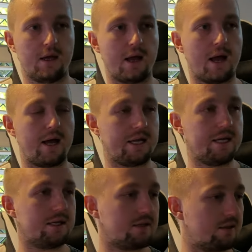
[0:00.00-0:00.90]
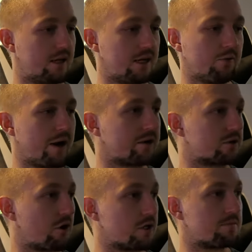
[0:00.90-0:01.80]
Uh, in in
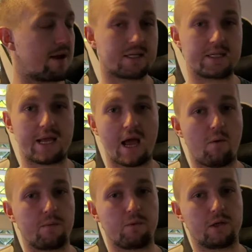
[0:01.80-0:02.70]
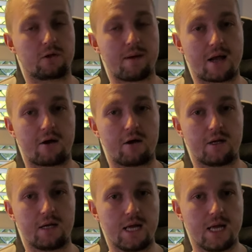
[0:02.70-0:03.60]
retrospect, now when we look back on
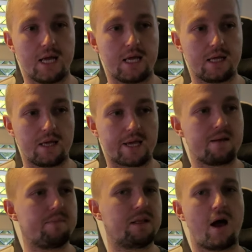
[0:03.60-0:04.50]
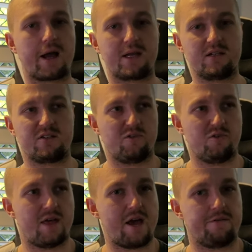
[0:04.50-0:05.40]
it, it can be likened to
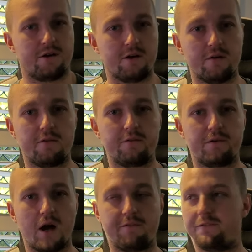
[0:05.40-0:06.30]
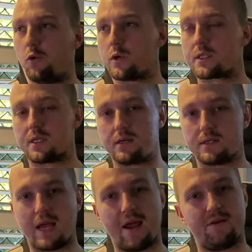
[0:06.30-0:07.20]
that of a a forced
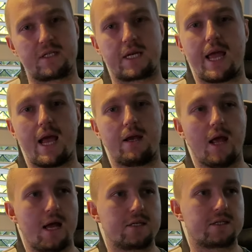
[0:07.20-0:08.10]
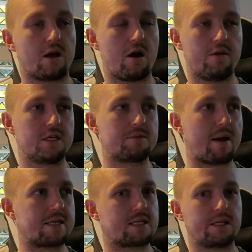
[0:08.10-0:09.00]
savings account. So this
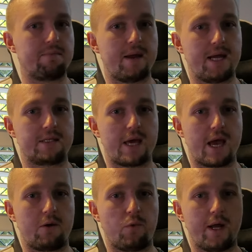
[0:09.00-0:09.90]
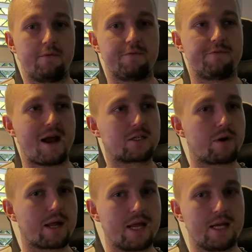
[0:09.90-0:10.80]
basically means that when
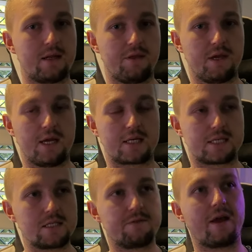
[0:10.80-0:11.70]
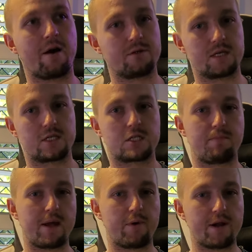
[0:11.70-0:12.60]
factoring in the extensive hours
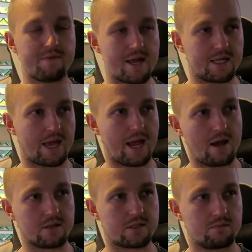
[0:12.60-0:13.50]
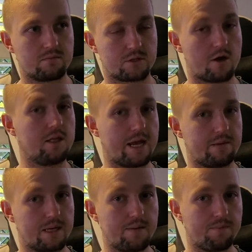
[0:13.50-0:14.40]
spent renovating the house, so the
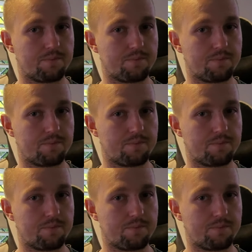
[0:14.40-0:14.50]
labor,